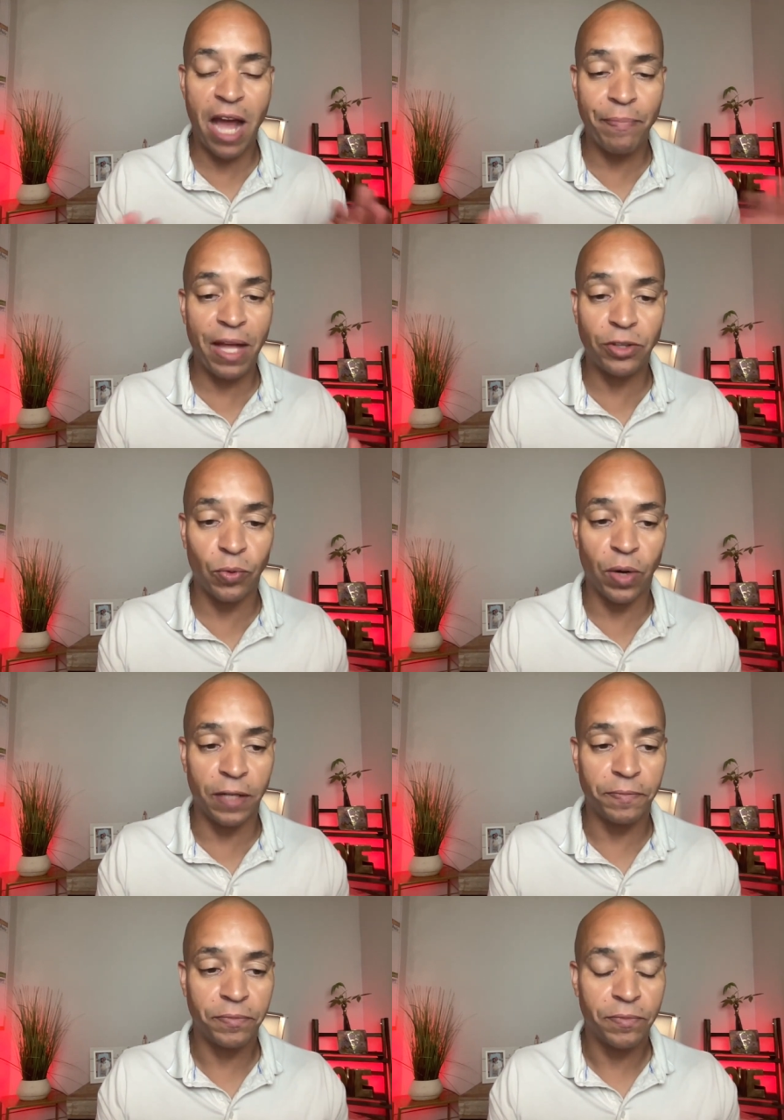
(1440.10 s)
I'm not the one.
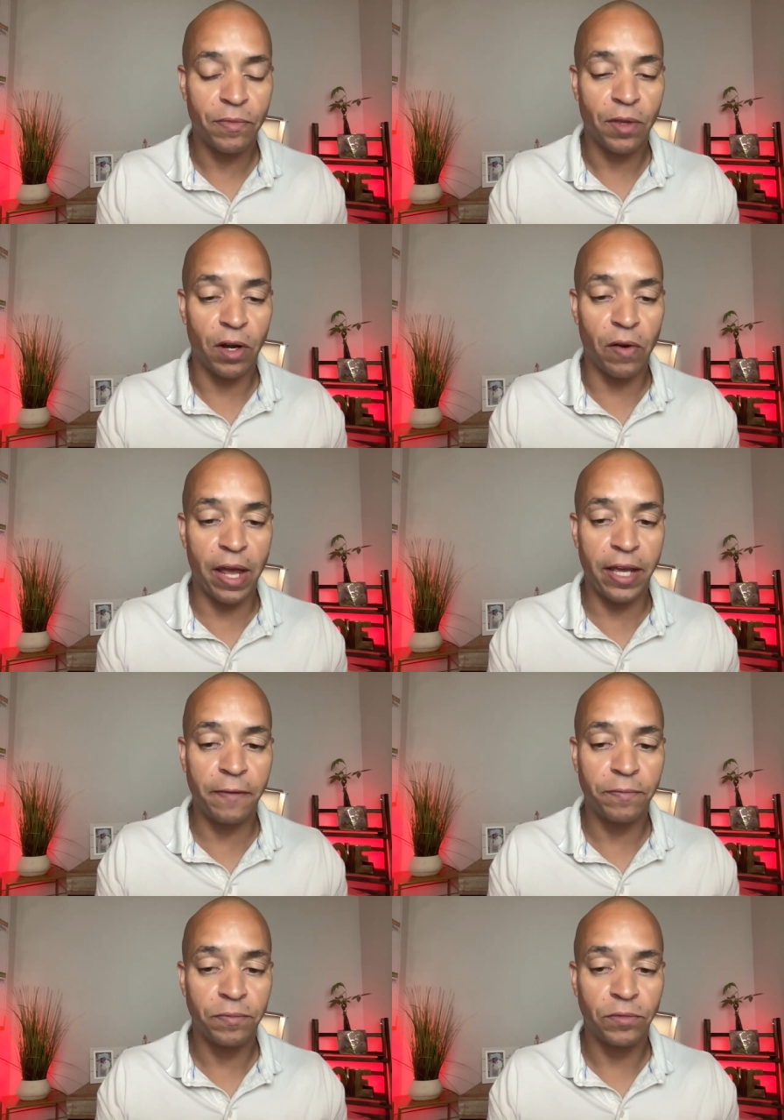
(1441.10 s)
All
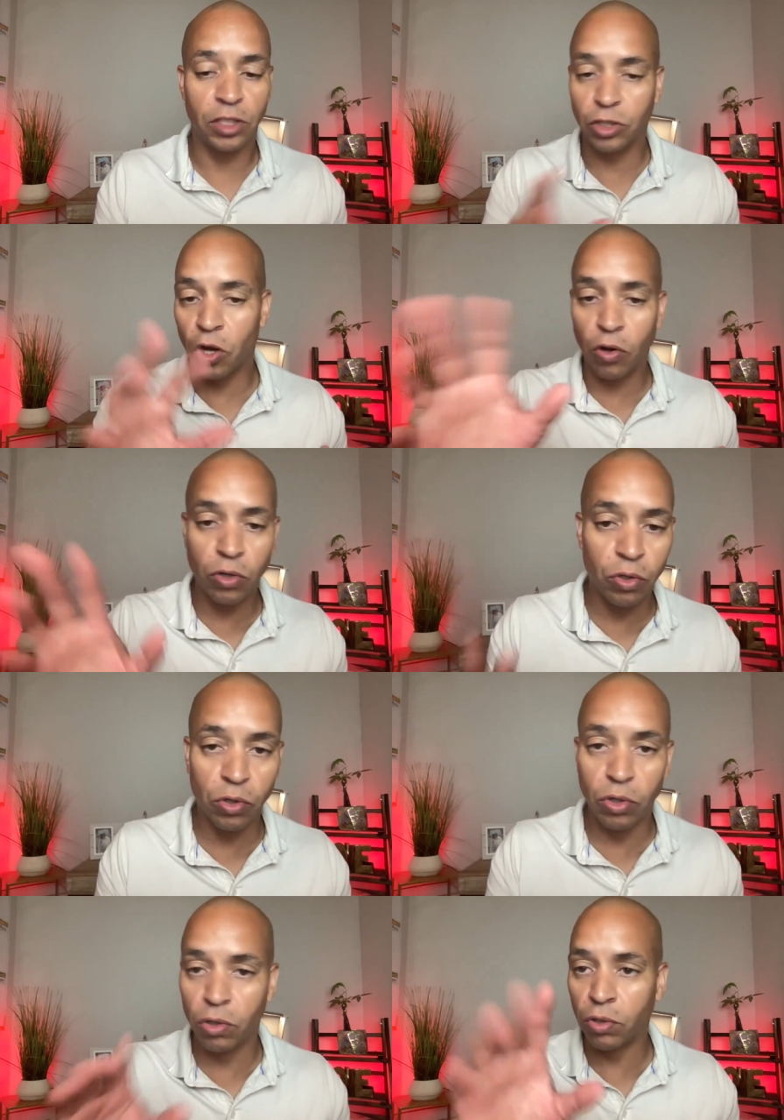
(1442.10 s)
right, just go
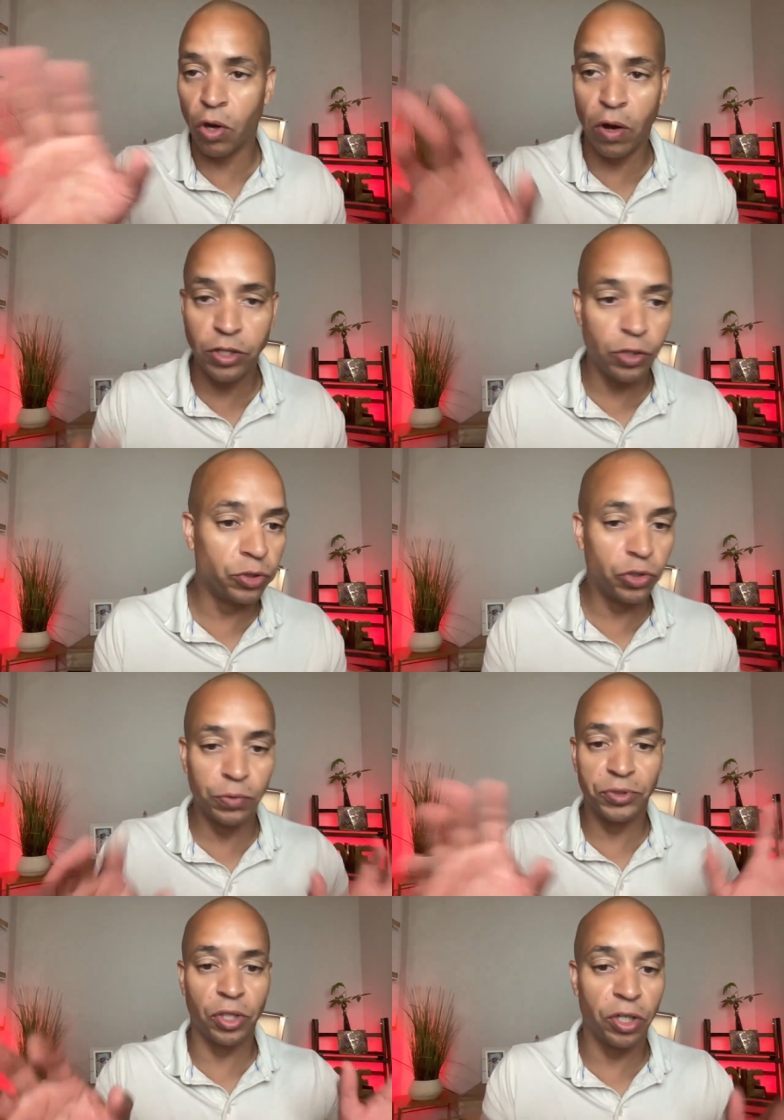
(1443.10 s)
Google, go on
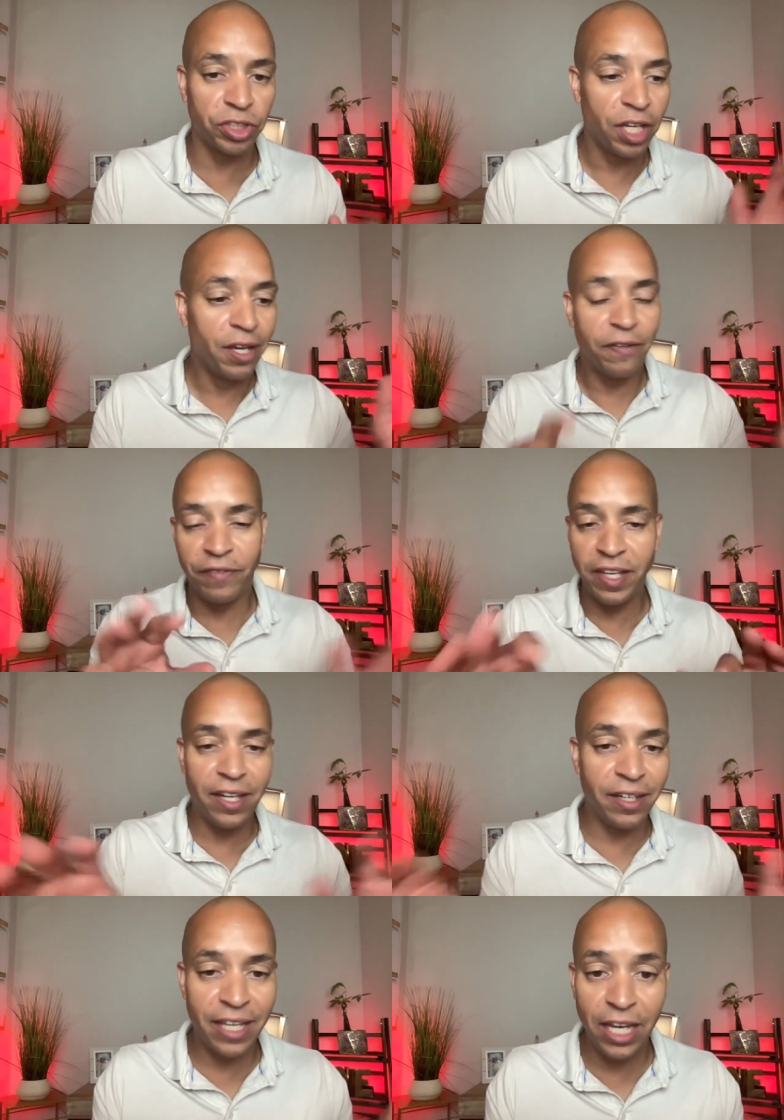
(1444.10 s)
YouTube, search
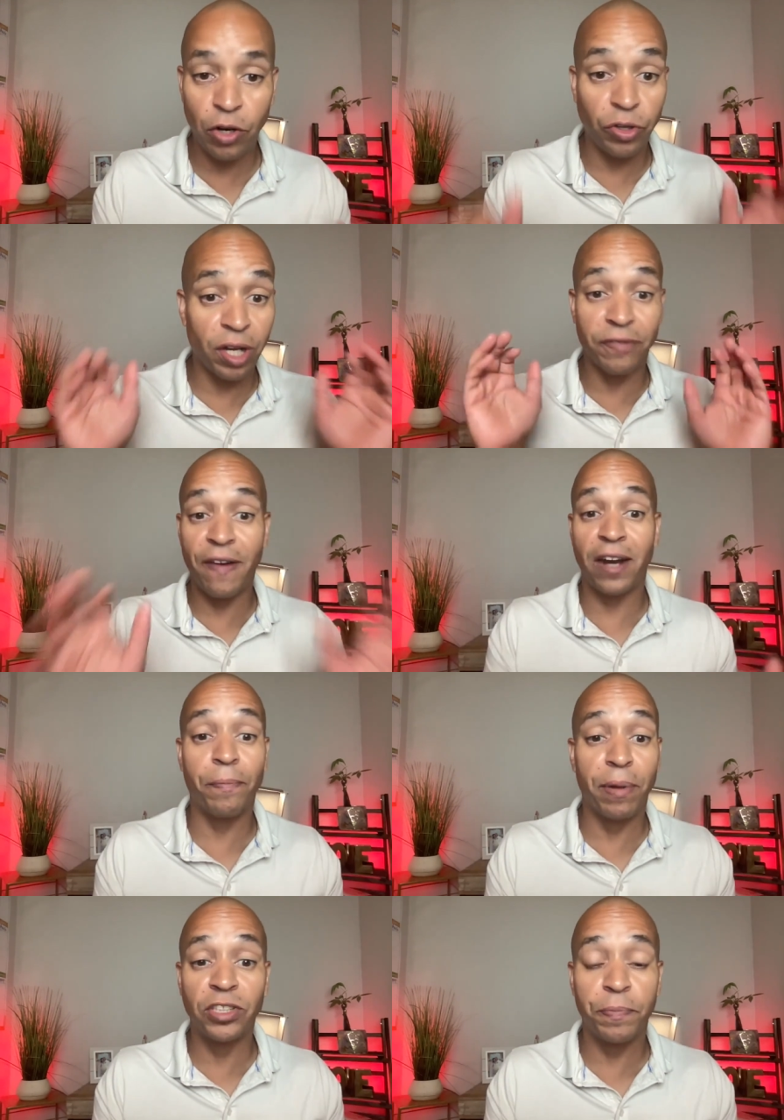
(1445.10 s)
vegan keto, and you're gonna find a
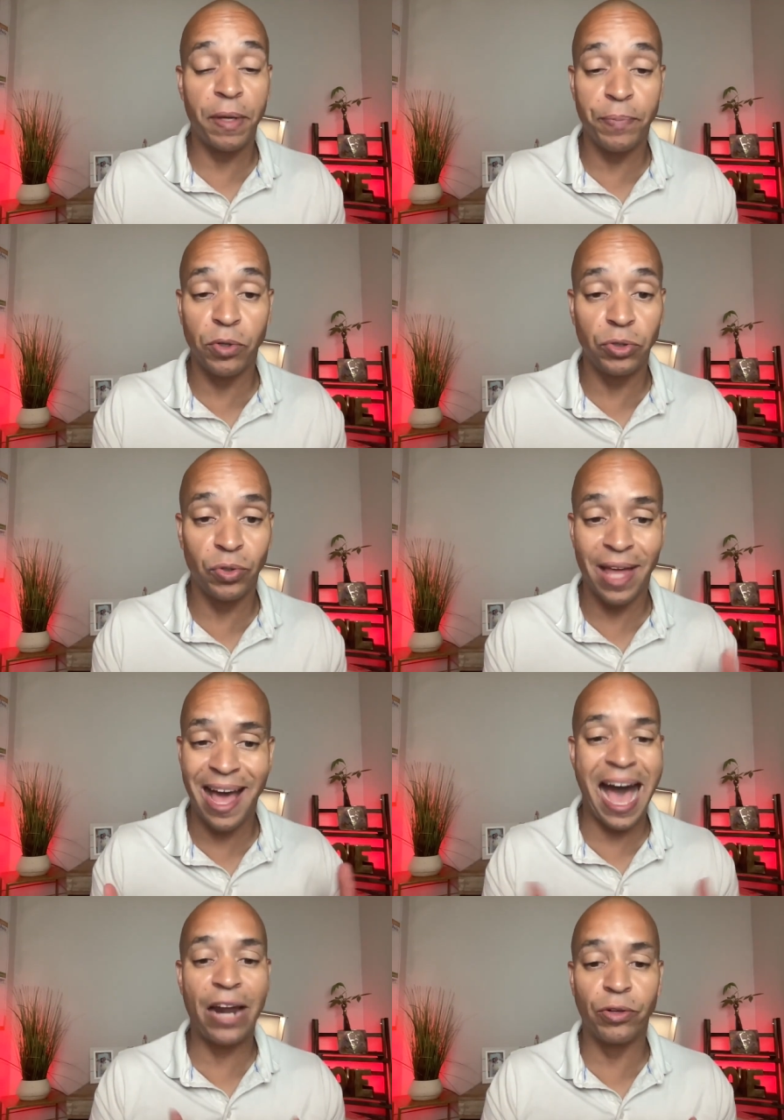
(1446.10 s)
bunch of people who do that.
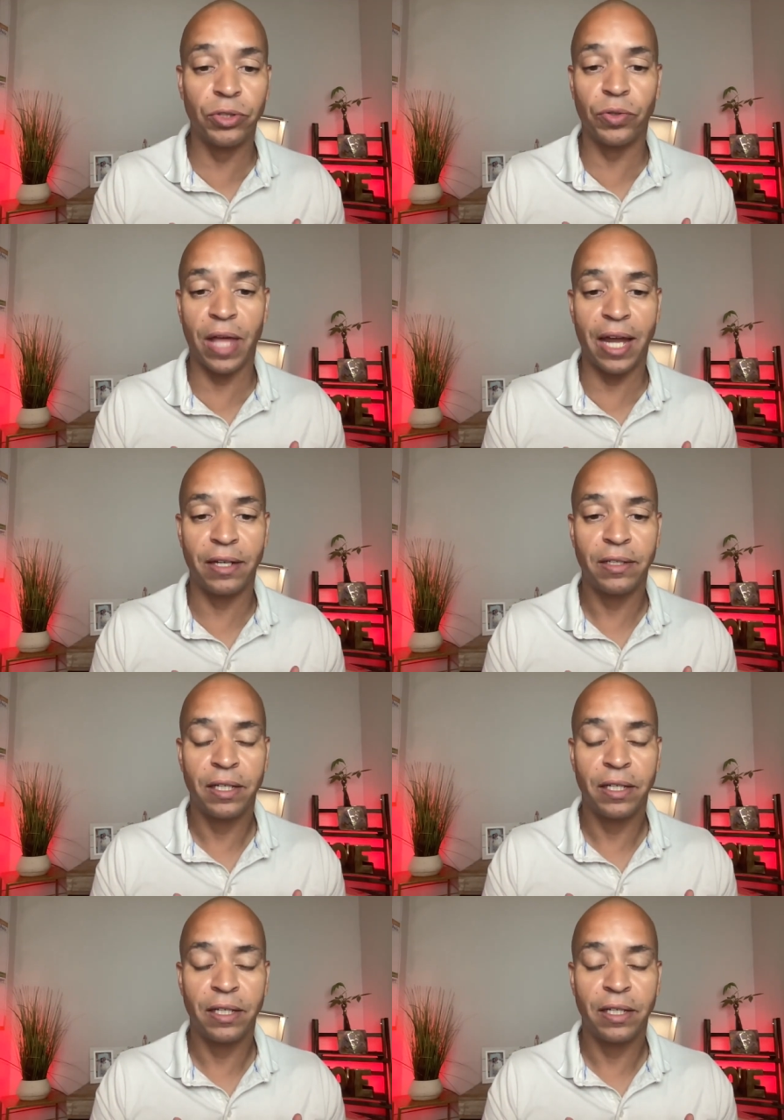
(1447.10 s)
I don't do that.